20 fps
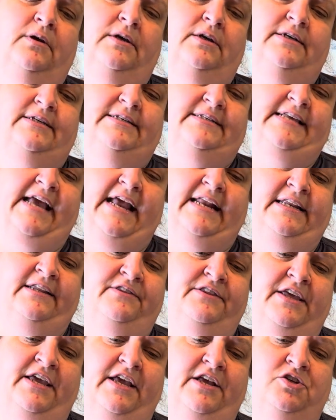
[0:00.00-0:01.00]
Santa
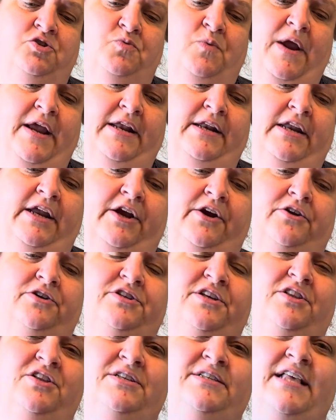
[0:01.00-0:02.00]
things, reindeers.
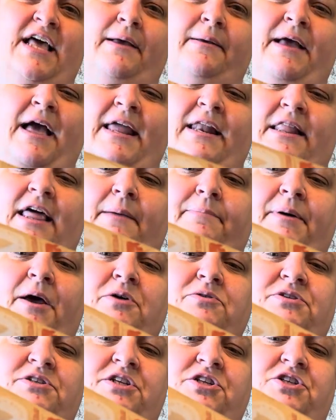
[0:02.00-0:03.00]
It looks like kind of like
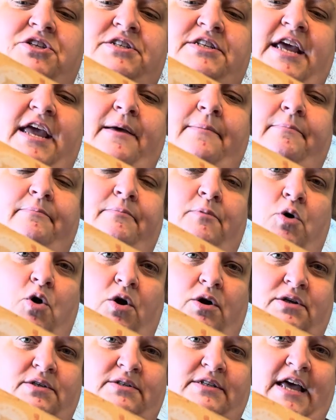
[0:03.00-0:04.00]
postage stamp
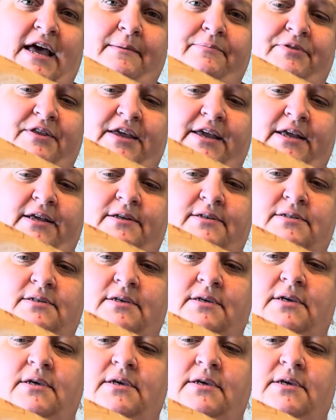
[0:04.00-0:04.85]
mark type things.